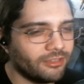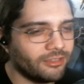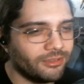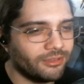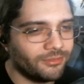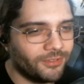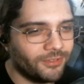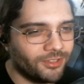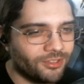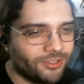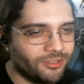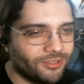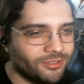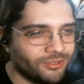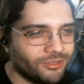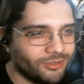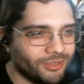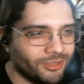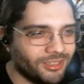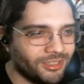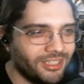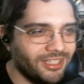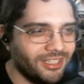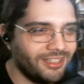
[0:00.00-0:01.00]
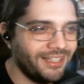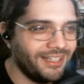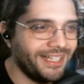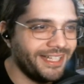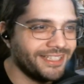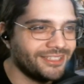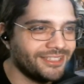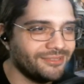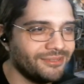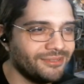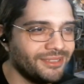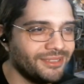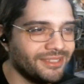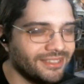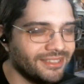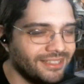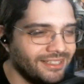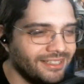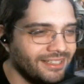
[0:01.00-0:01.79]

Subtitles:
We featured a Zorc deck last week,